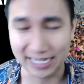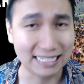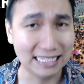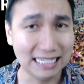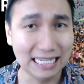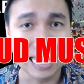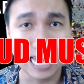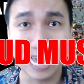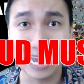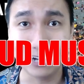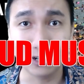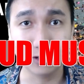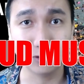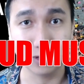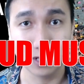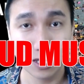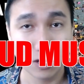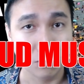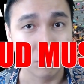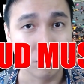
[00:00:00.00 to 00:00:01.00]

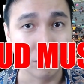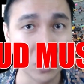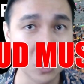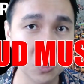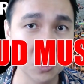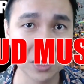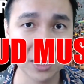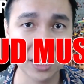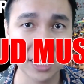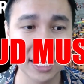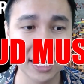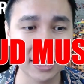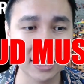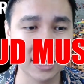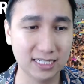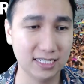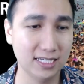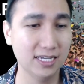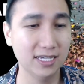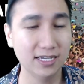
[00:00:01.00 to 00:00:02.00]
loud
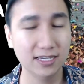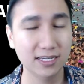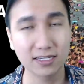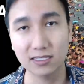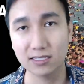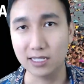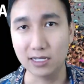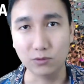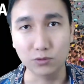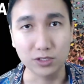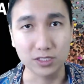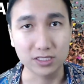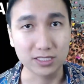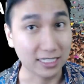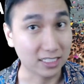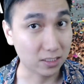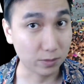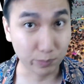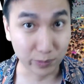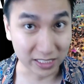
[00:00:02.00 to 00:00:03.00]
music that was
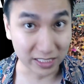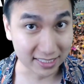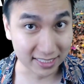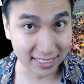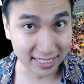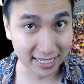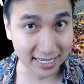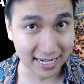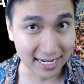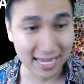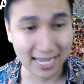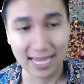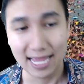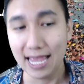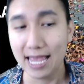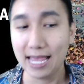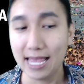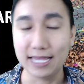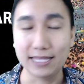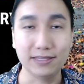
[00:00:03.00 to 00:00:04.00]
explicit,
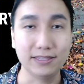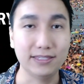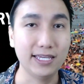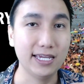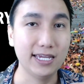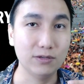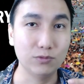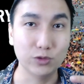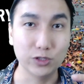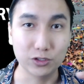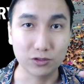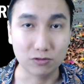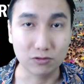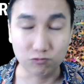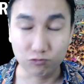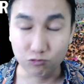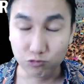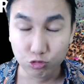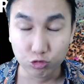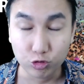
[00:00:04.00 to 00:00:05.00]
and they were
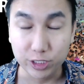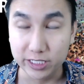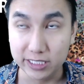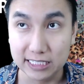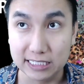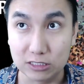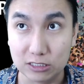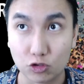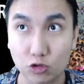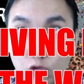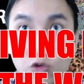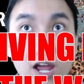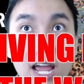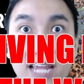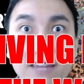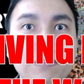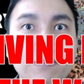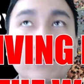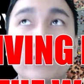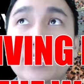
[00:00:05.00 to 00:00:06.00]
really
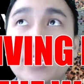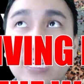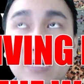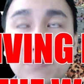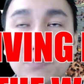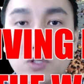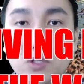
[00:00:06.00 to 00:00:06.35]
driving me up the